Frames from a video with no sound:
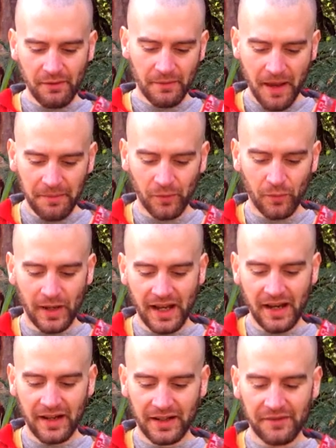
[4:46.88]
what people
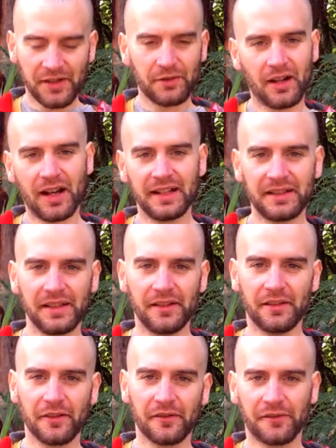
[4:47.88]
wear, it gives you an
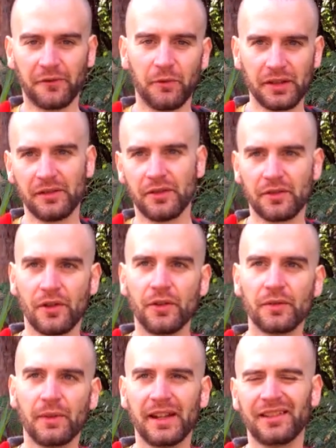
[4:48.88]
idea of what you
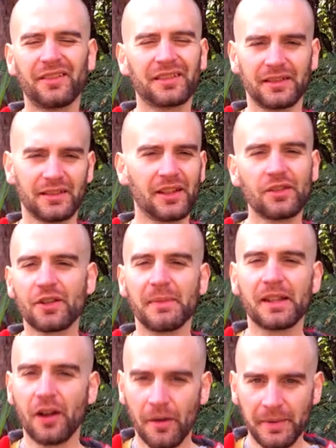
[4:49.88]
could wear. Not that you should be
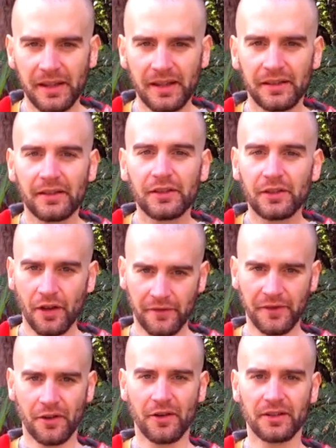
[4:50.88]
copying, go
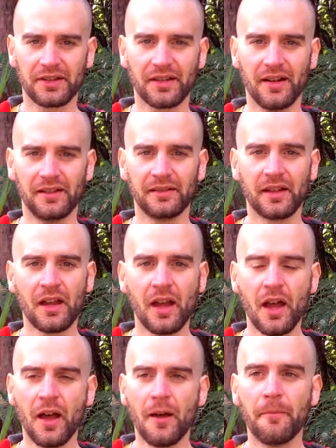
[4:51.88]
for your own style,
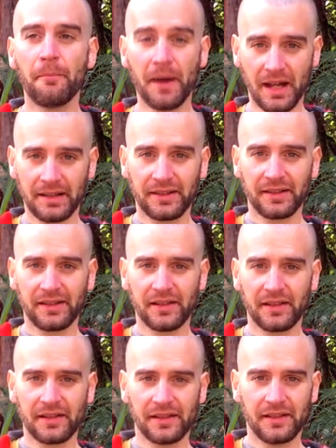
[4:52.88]
but
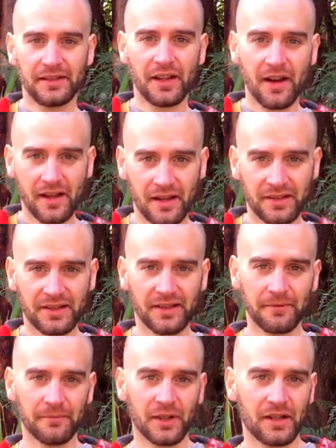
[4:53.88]
there are
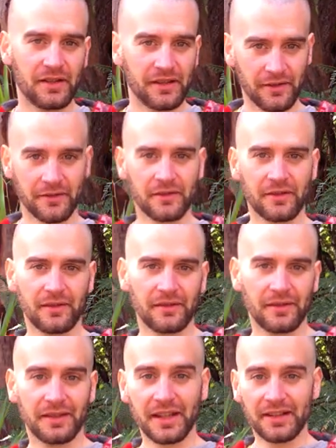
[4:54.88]
some, you know,
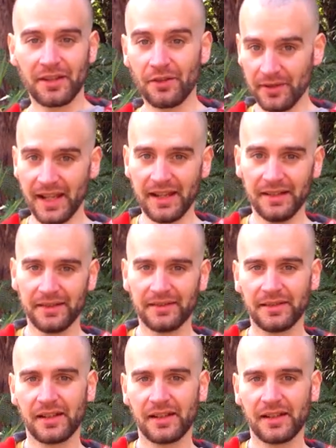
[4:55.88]
things that you need.